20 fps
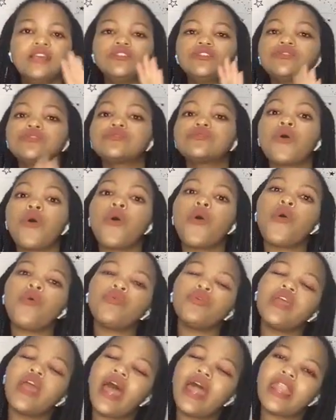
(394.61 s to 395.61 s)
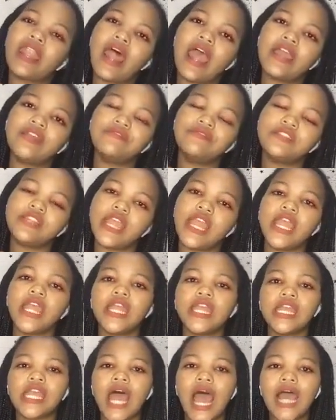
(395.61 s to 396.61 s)
So we arrived
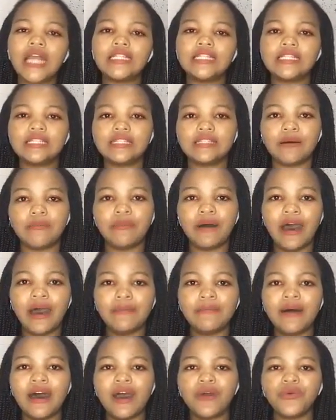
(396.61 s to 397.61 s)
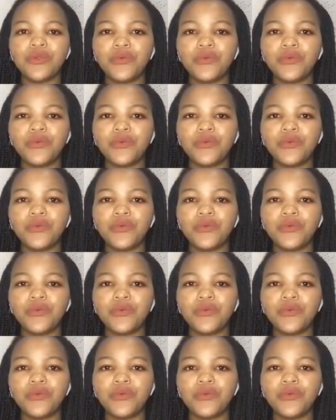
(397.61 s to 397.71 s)
in Addis Ababa.